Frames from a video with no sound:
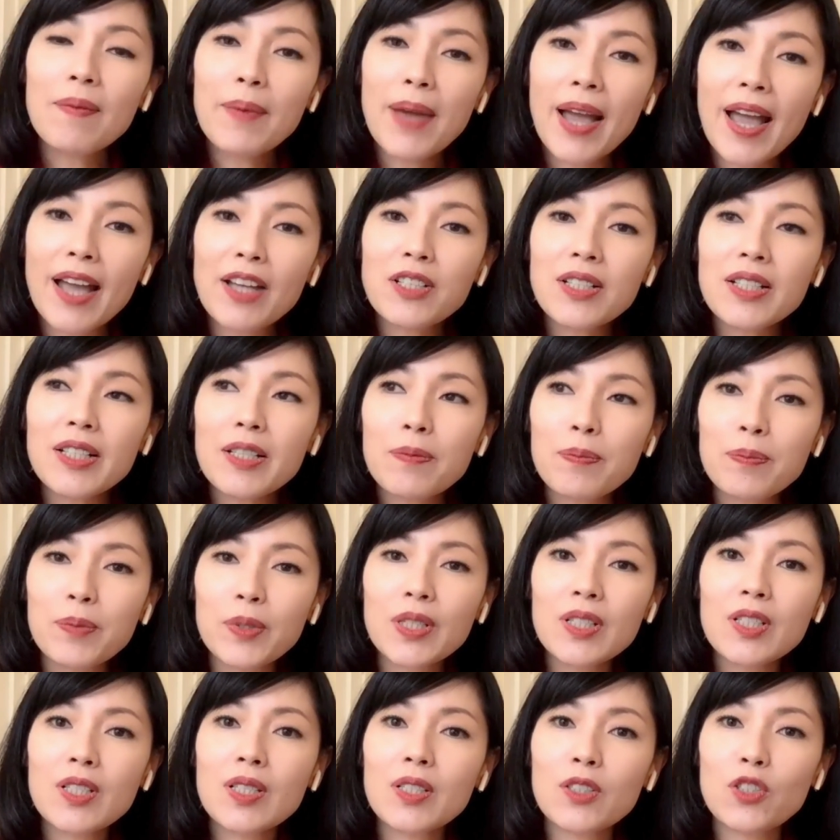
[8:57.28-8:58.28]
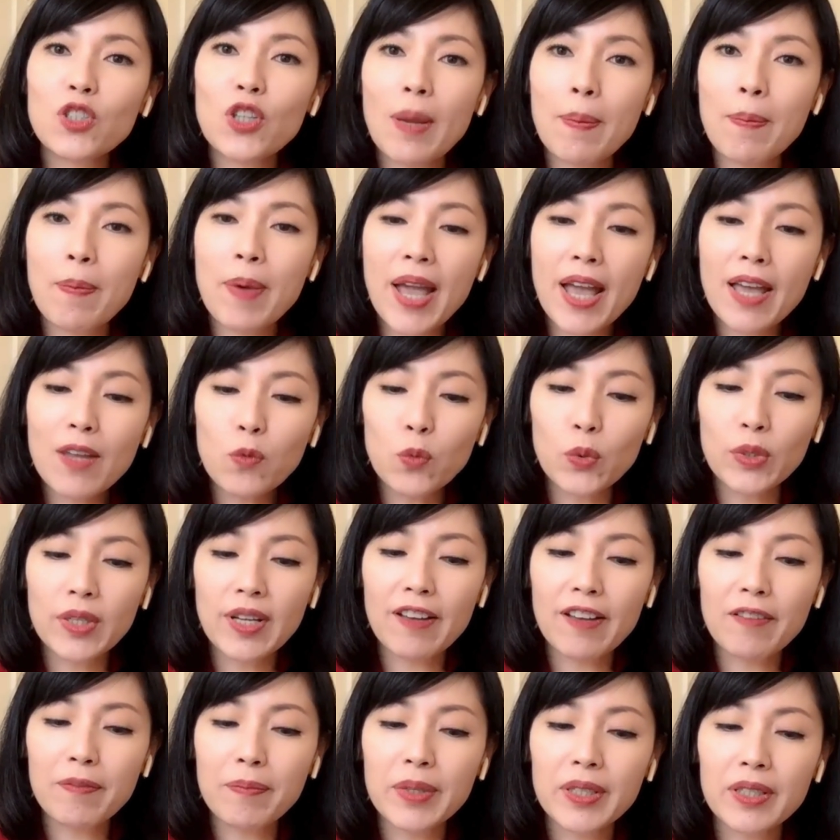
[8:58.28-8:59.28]
Actually, because Japan would
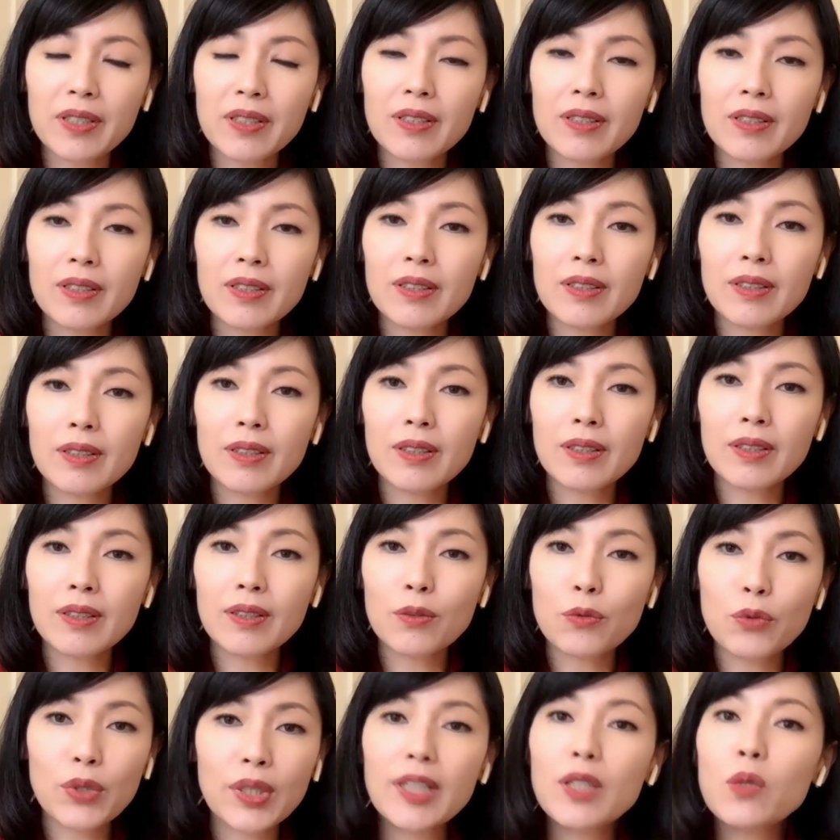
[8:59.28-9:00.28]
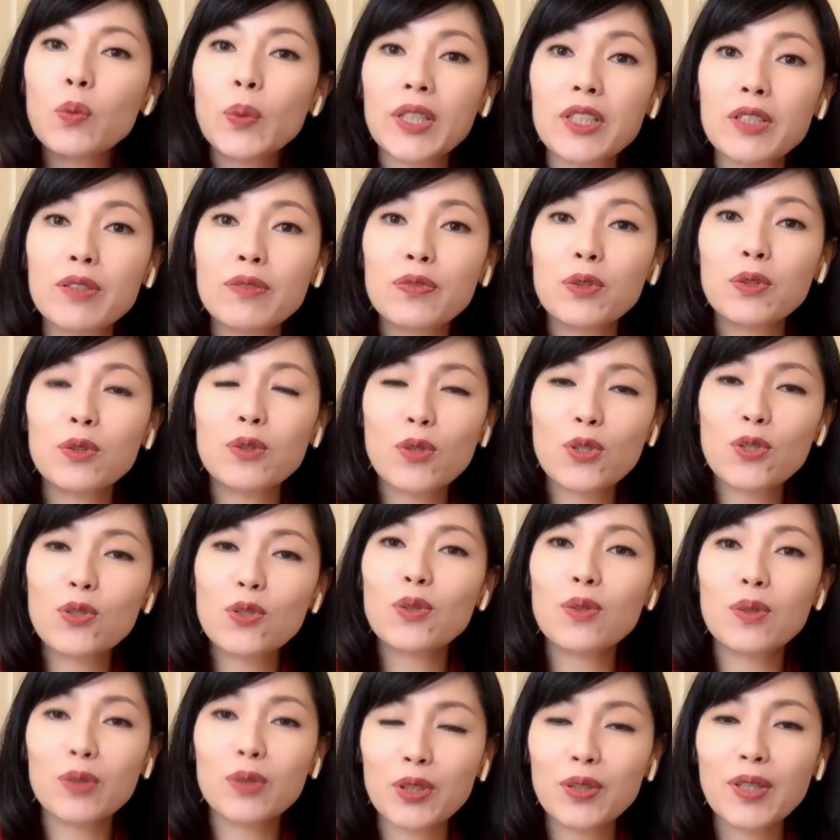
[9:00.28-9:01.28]
have been really wonderful.
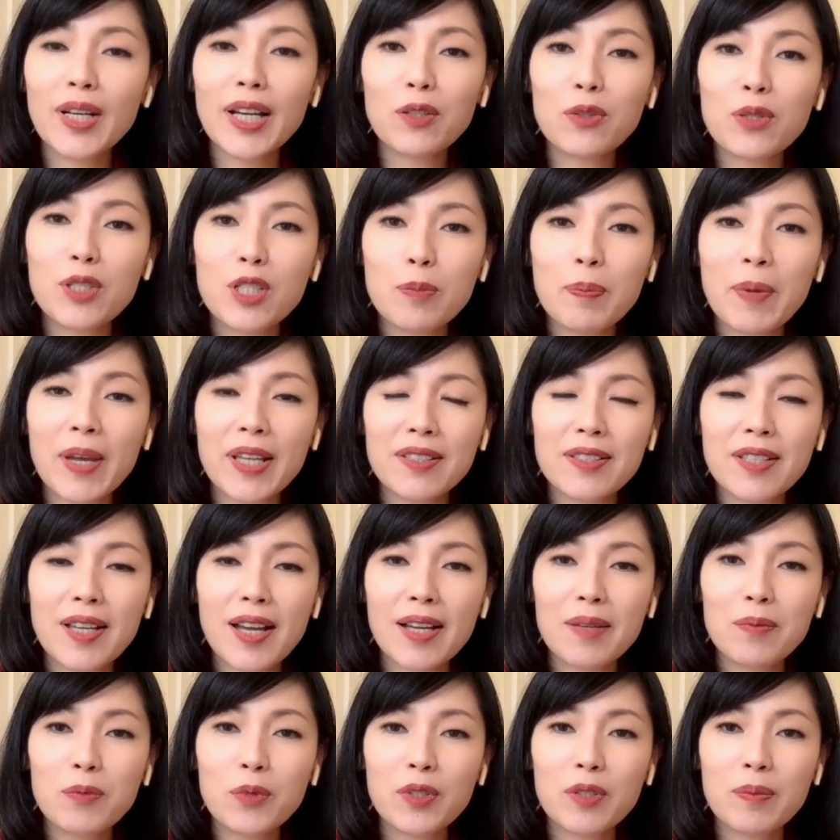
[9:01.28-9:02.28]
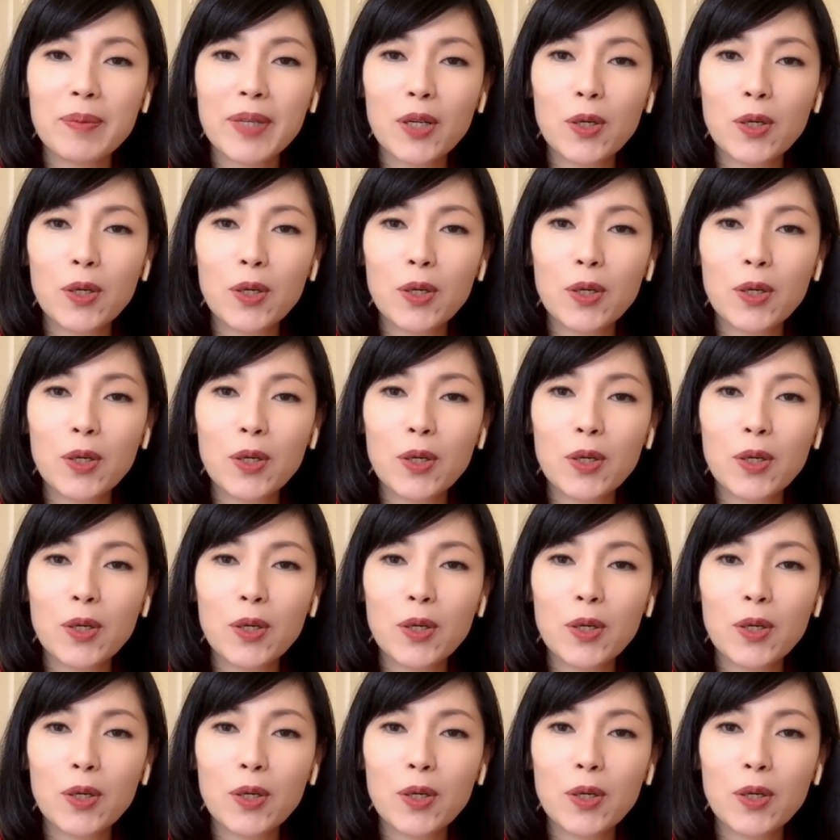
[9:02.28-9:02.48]
So, I could spend time with my